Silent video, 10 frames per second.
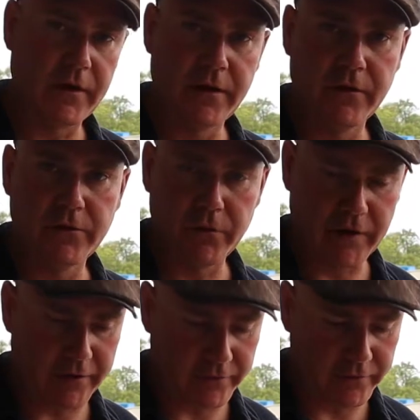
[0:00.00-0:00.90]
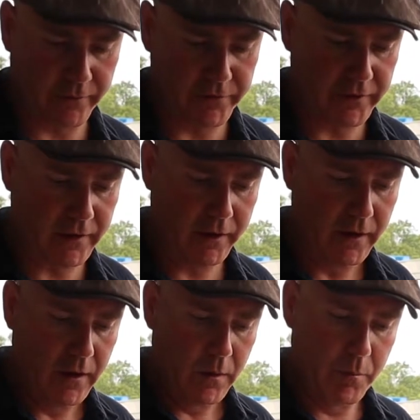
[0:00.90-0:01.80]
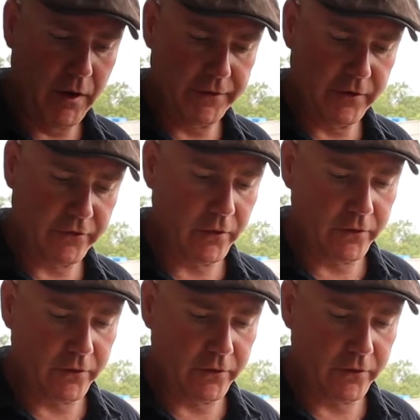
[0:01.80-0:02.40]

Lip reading: in the 2017, but they're still